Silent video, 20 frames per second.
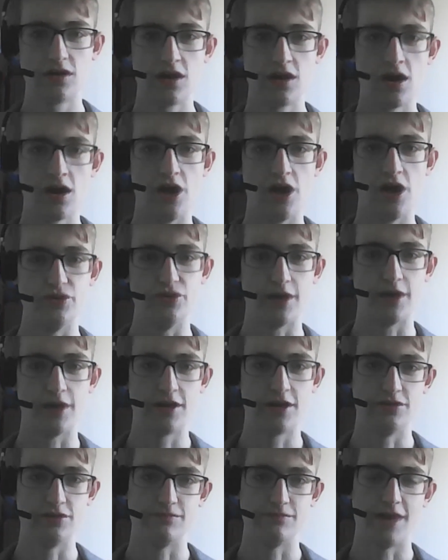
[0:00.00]
I'd
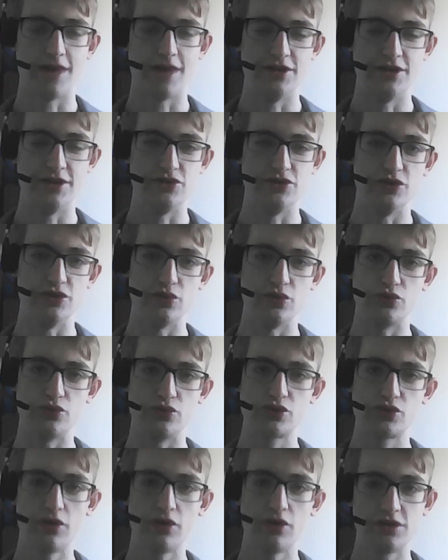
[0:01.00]
recommend using Google
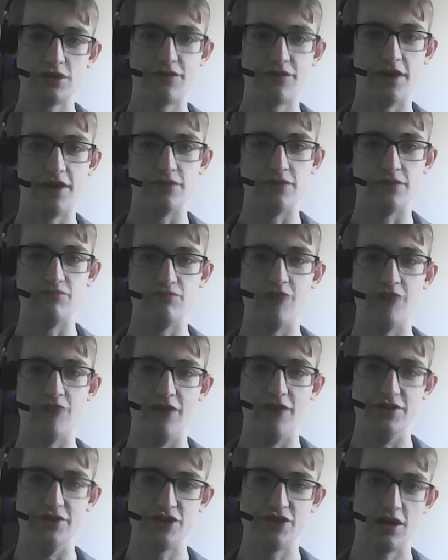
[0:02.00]
Scholar to find
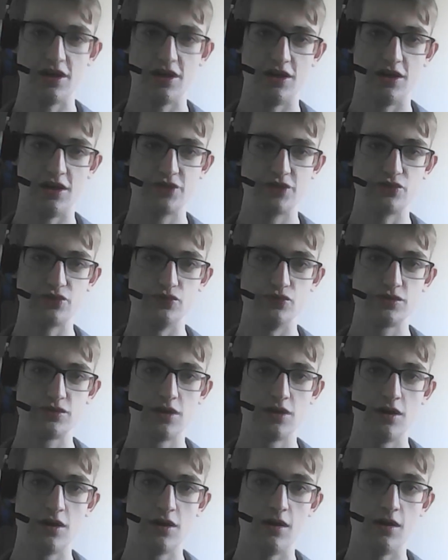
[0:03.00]
relevant journal articles,
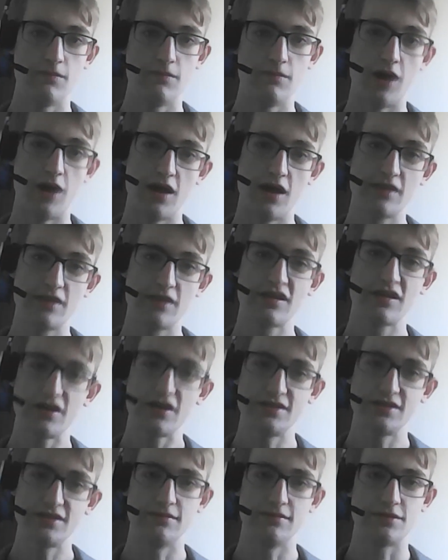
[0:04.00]
but they are
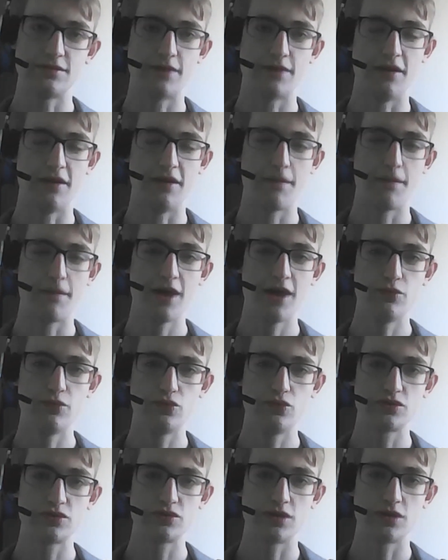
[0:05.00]
sometimes behind a
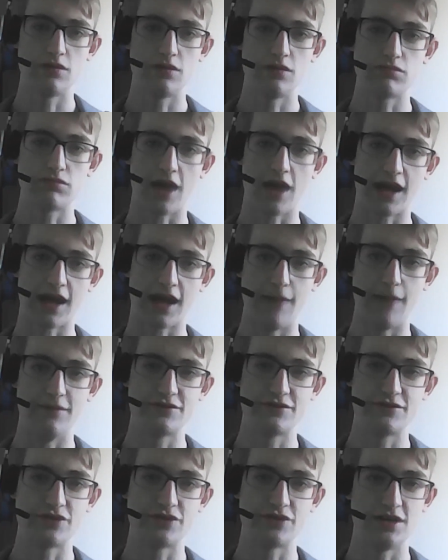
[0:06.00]
paywall, so that can be
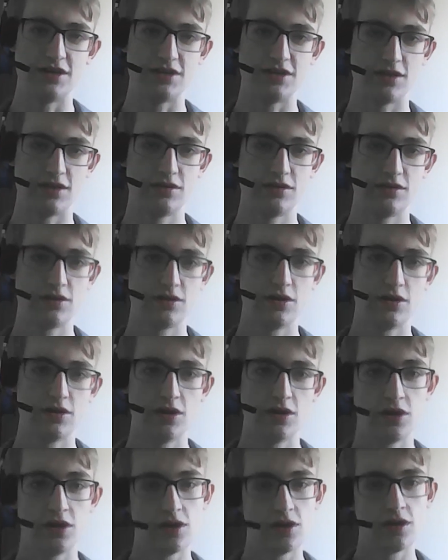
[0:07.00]
frustrating.
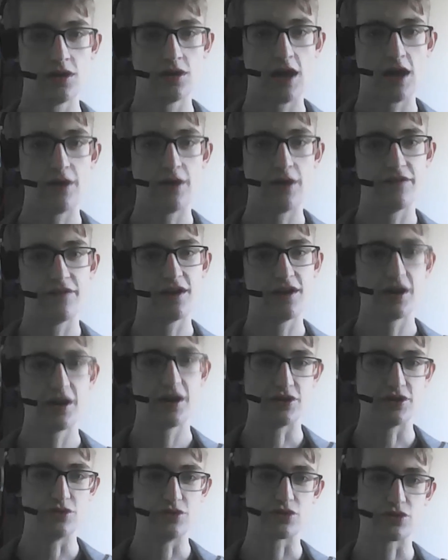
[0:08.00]
However, learning
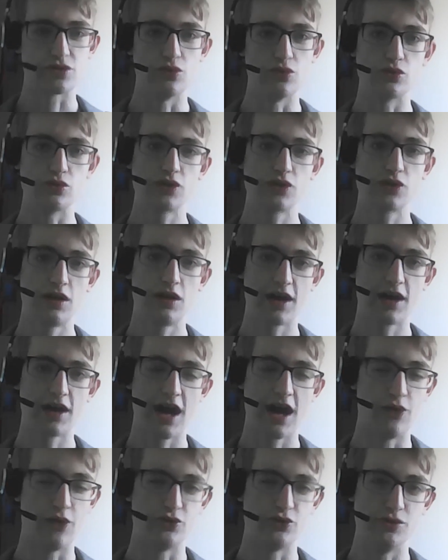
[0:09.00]
to use Google Scholar
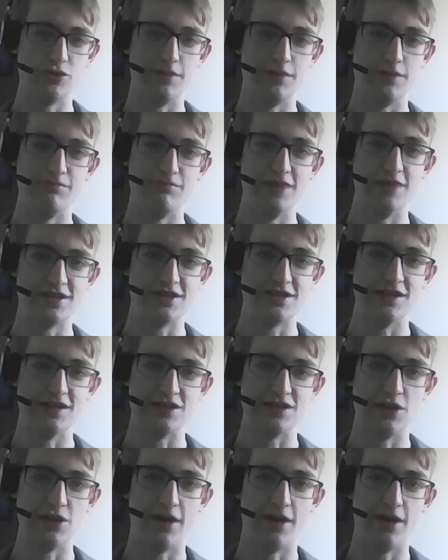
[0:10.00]
can also be listed as
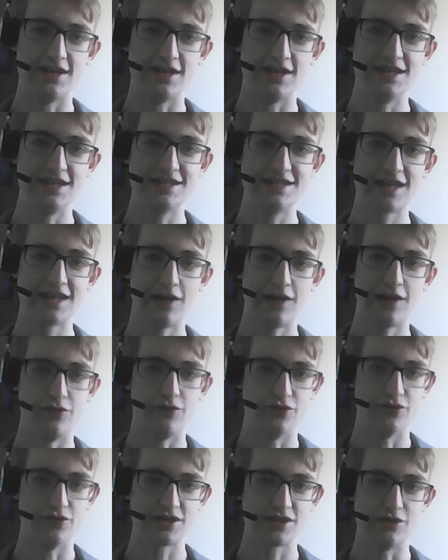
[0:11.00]
a new IT skill on
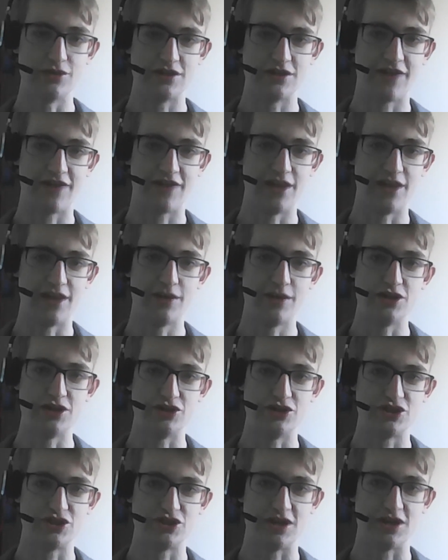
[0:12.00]
your skills and evaluation
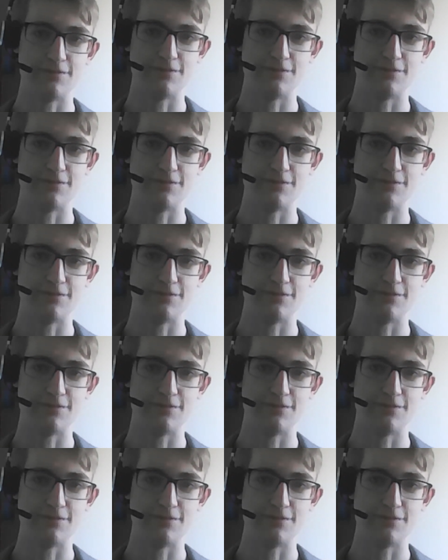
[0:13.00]
sheet.